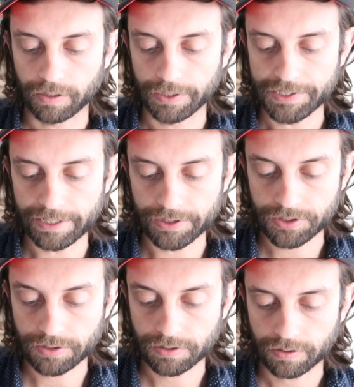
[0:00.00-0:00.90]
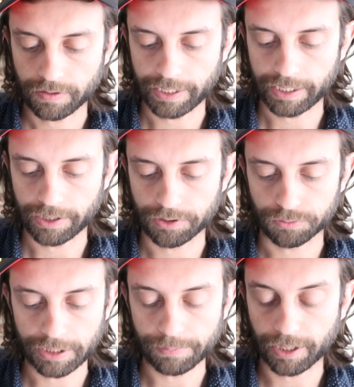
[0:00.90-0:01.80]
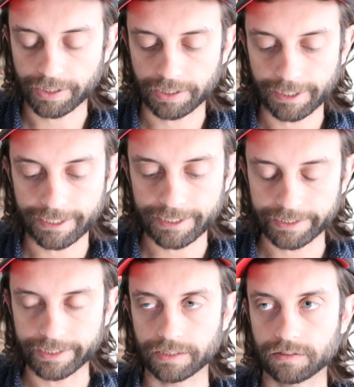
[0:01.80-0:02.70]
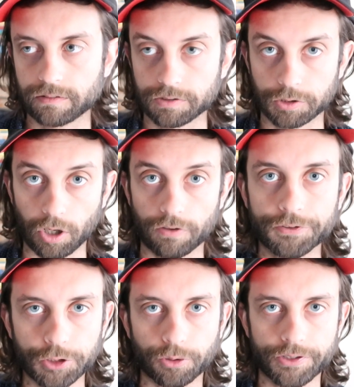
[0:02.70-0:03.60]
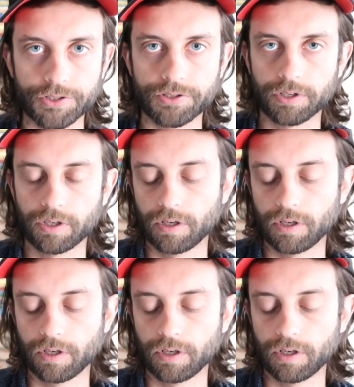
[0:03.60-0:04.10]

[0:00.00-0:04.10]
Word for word: Adidas and Reebok and Nike golf shorts